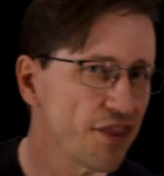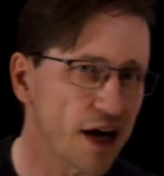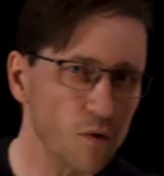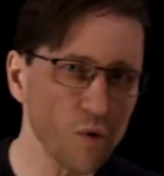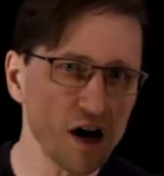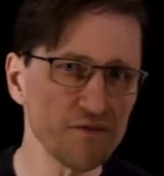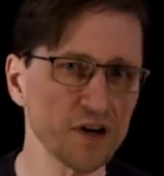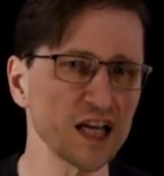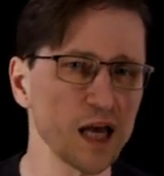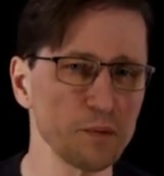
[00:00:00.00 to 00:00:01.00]
That
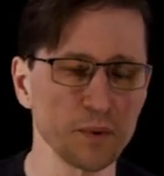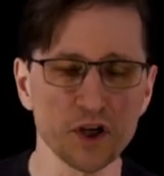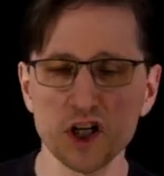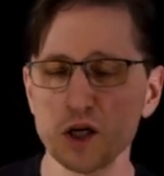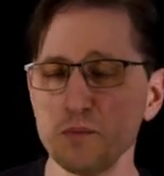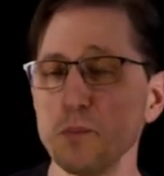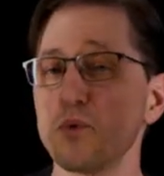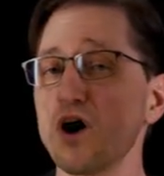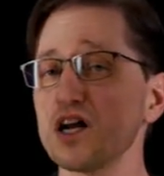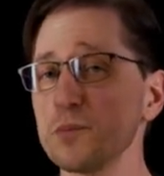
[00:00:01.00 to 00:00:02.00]
Wi-Fi capability can be
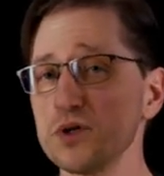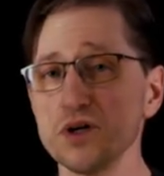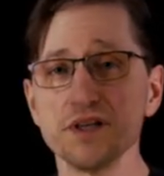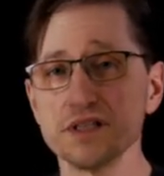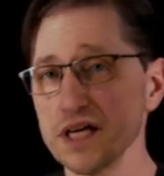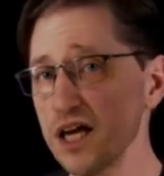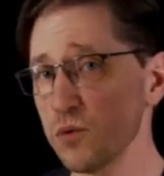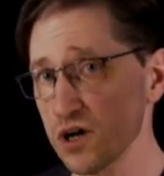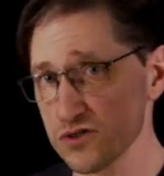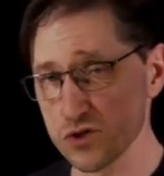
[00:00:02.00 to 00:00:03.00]
brought up during the day
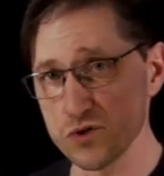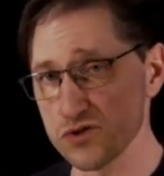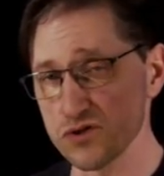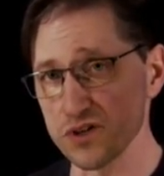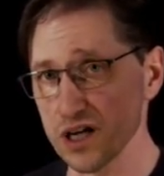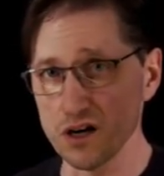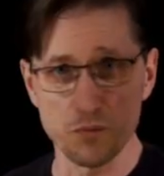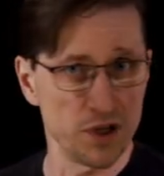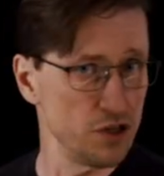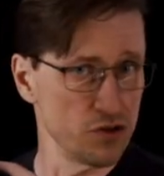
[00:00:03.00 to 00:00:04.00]
while students are there
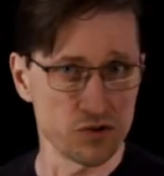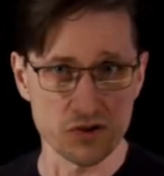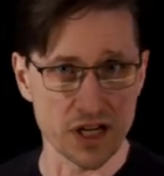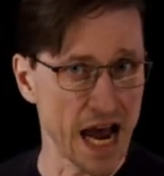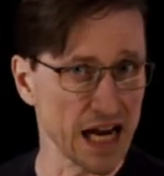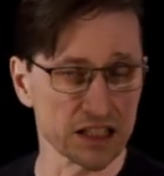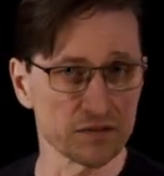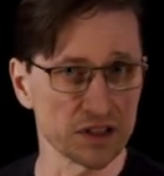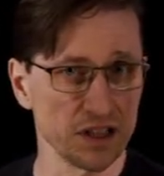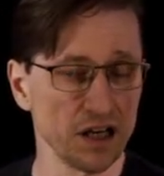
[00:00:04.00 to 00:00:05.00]
and be used
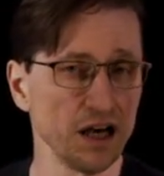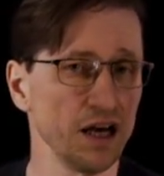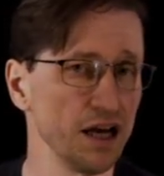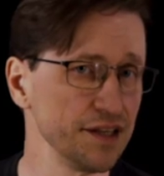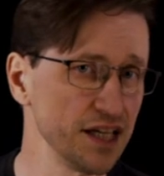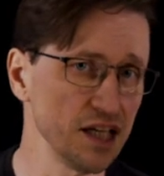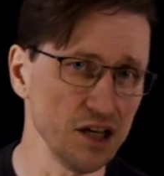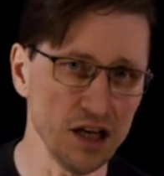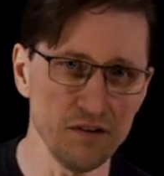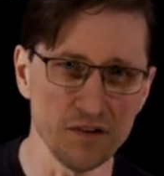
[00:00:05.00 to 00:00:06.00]
actively. And then
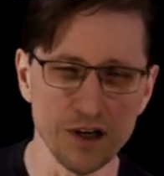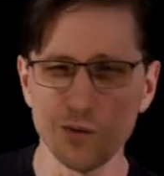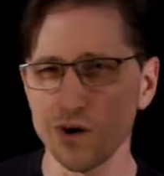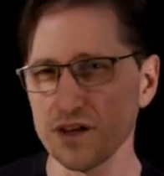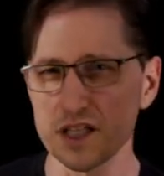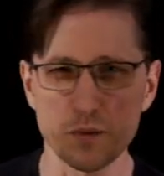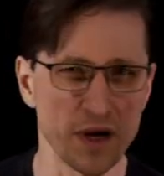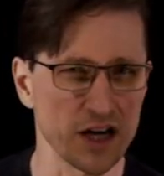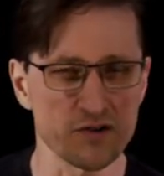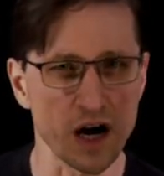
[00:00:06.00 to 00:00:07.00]
the evening, where the
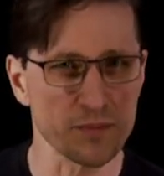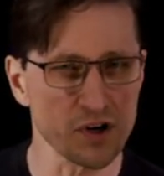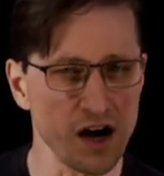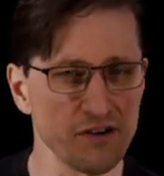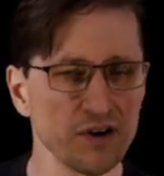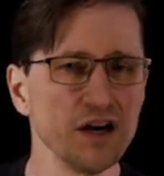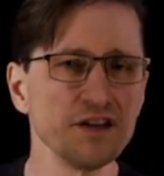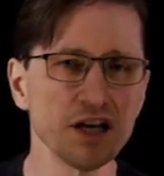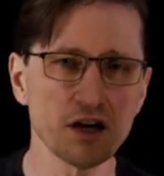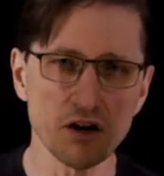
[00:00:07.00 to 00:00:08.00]
demand drops off,
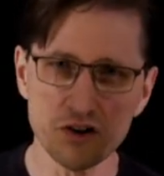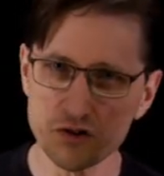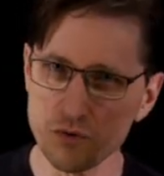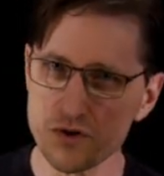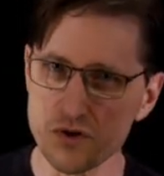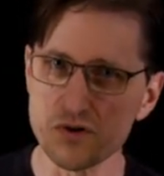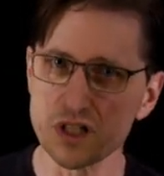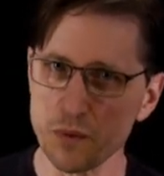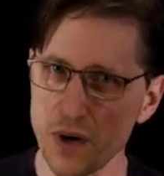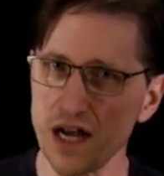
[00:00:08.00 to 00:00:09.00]
they can also reduce
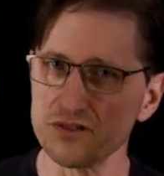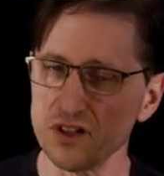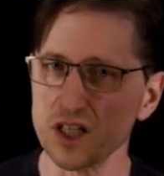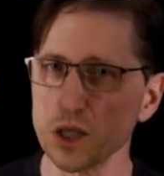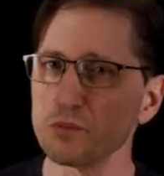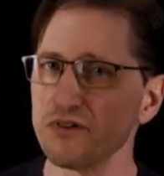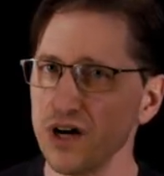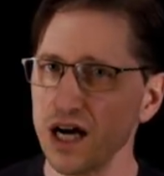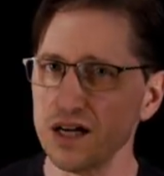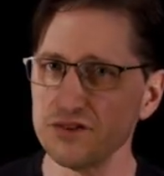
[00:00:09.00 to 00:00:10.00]
the capacity that it
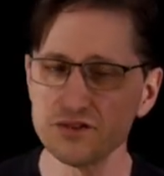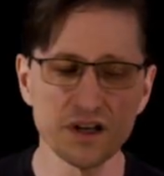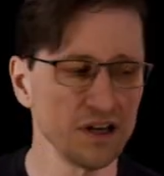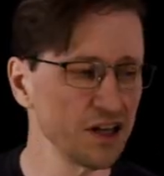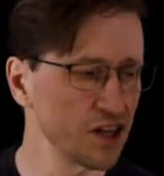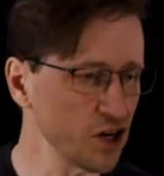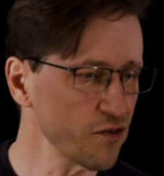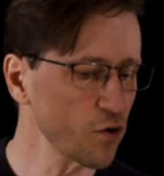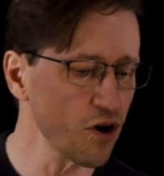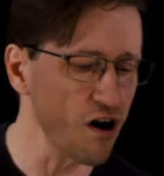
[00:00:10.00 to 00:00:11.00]
provides,
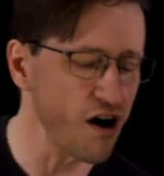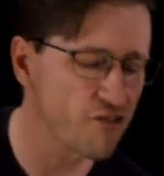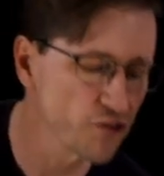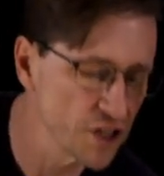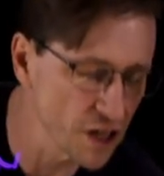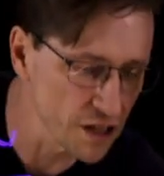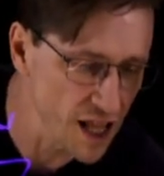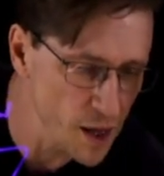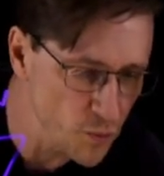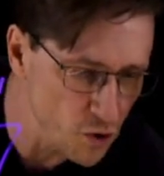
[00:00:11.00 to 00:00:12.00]
therefore offering a
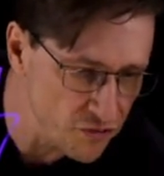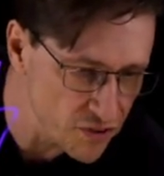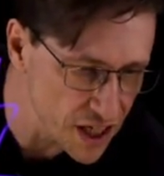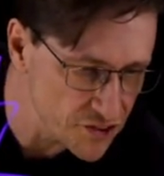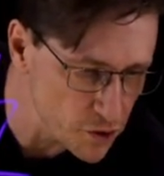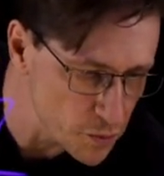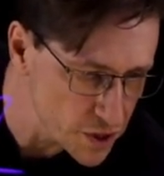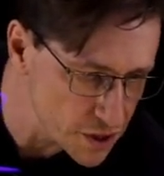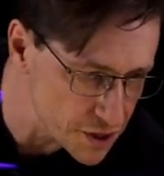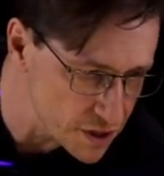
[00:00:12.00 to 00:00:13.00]
lot more
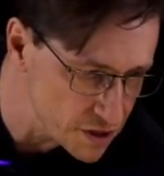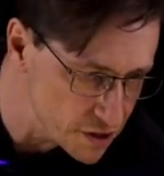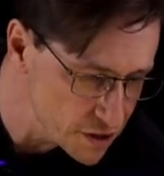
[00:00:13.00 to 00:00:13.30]
flexibility